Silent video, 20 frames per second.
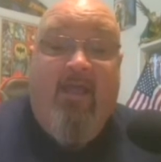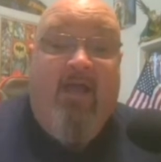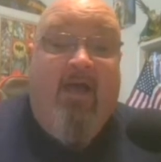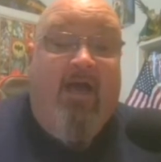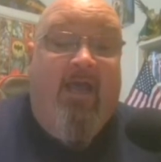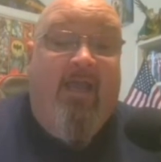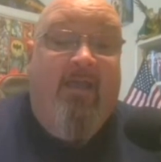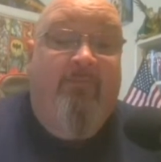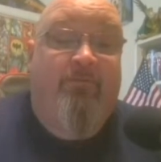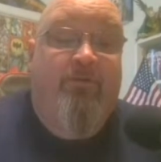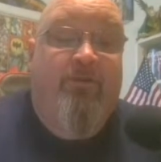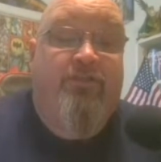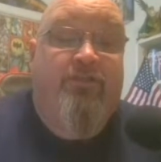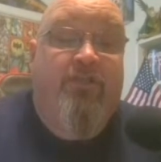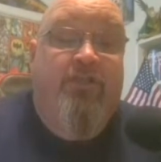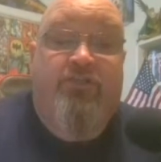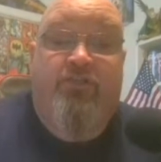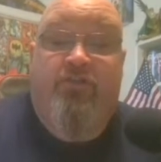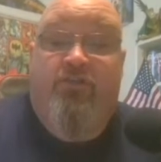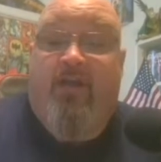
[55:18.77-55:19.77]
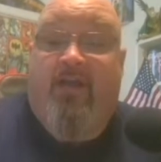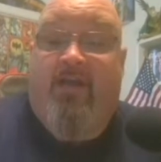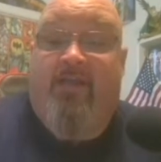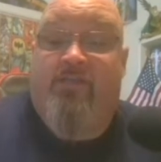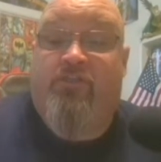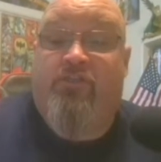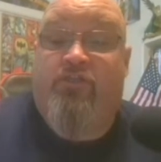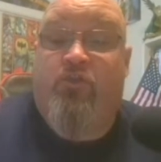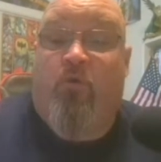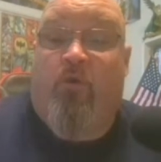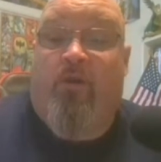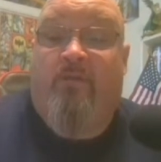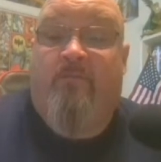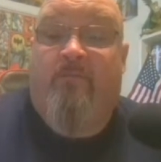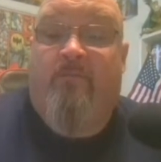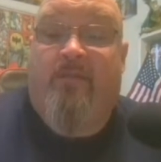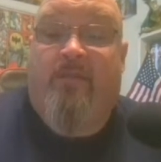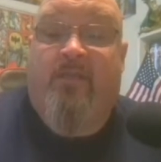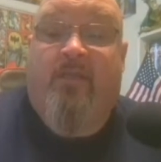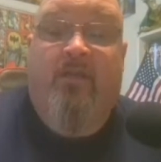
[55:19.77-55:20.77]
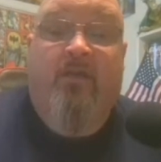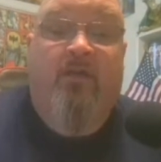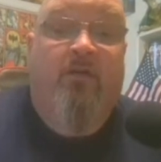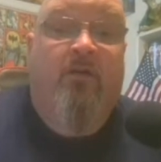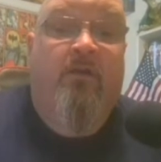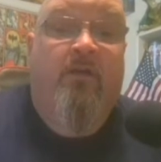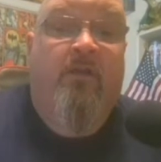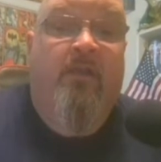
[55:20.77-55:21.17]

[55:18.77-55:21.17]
I appreciate you guys joining me here